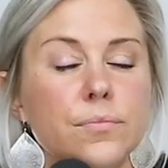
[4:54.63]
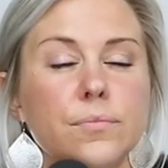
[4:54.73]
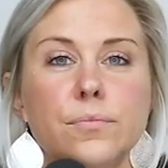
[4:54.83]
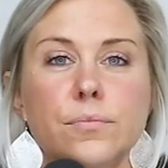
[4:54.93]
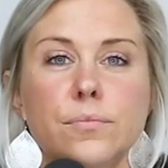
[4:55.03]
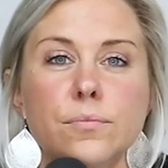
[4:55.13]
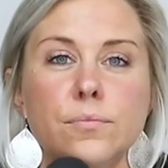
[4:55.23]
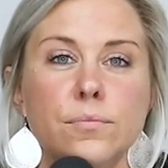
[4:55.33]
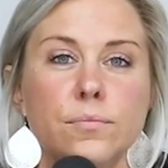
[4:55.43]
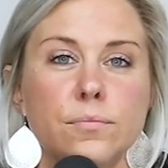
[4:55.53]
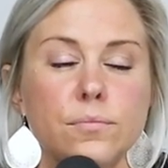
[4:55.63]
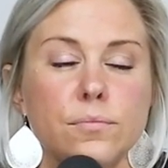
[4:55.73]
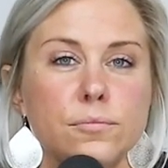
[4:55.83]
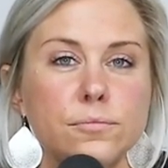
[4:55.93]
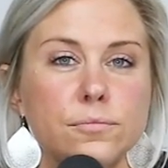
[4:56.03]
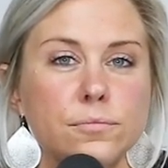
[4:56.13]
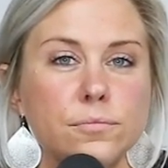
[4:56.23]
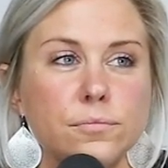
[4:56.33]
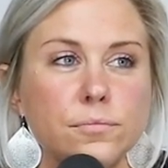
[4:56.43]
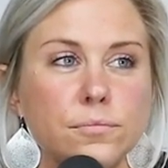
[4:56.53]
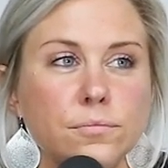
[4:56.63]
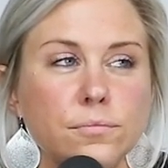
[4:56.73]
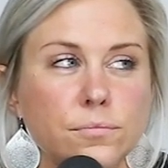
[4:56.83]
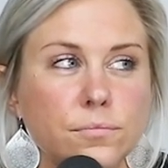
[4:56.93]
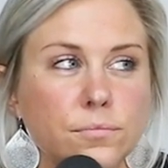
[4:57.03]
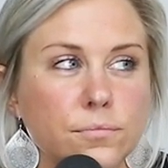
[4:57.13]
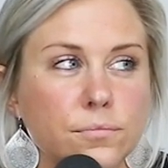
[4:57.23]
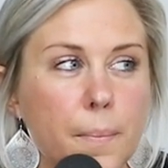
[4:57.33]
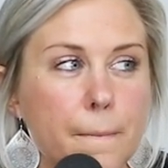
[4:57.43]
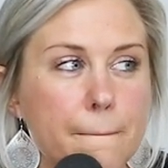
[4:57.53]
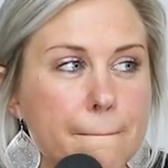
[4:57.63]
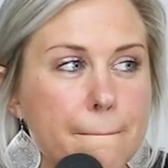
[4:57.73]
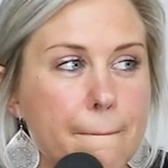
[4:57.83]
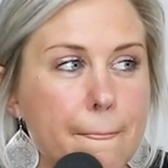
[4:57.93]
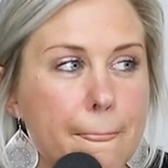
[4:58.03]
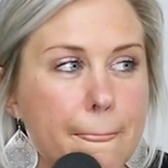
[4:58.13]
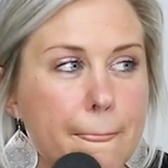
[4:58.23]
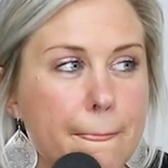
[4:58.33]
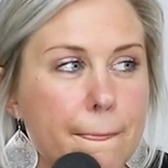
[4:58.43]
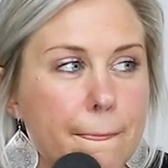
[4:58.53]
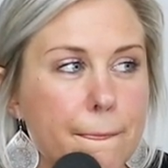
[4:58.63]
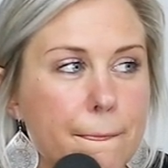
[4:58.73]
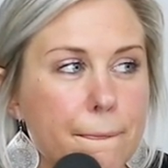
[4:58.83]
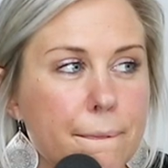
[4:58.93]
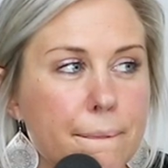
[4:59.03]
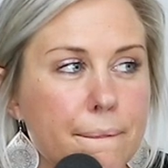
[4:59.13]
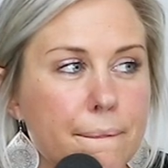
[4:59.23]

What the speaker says: This person isn't speaking.